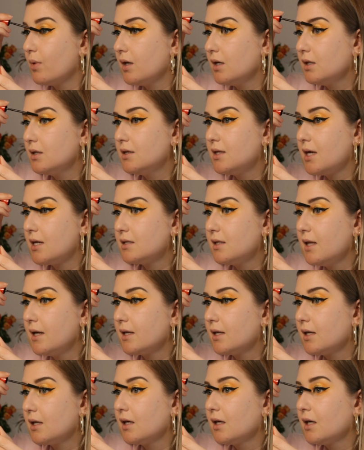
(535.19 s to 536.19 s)
but it does
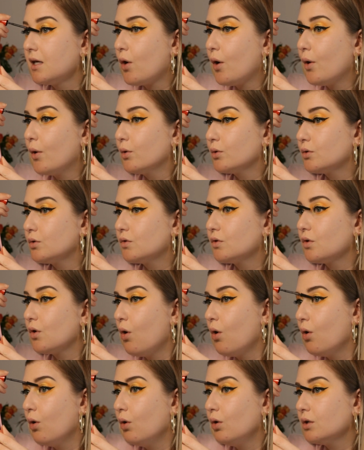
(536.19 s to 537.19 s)
like coat
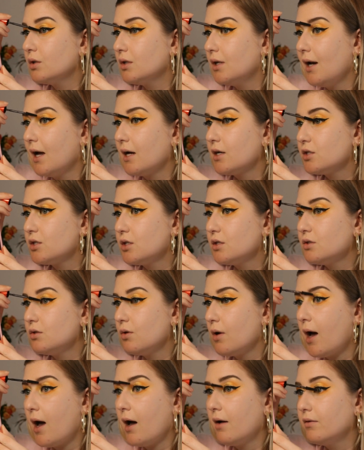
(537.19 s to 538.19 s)
all the lashes
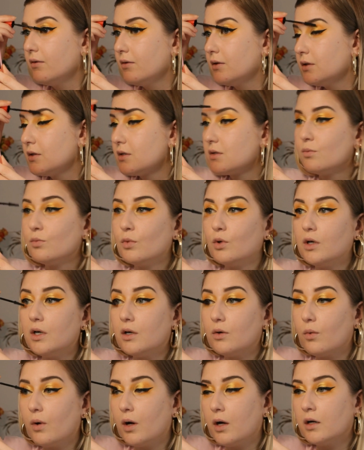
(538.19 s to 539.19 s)
you have, even the
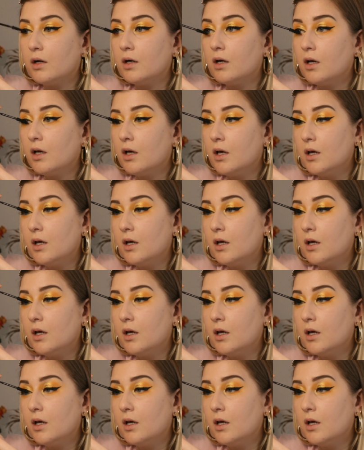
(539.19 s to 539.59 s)
smaller one.